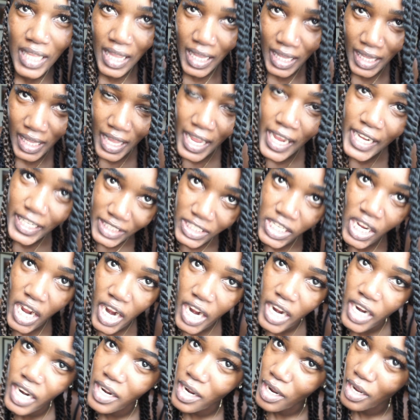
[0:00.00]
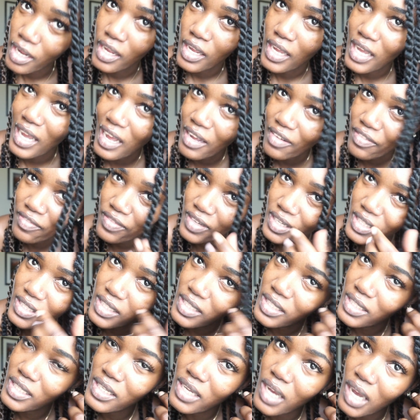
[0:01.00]
later, I
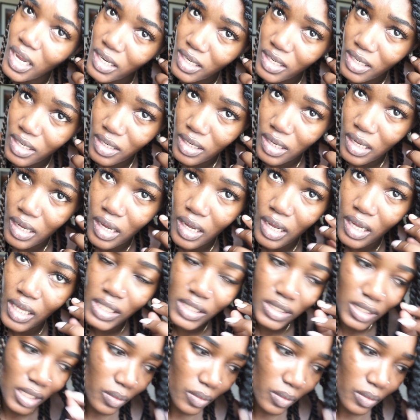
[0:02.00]
finally got it in, guys.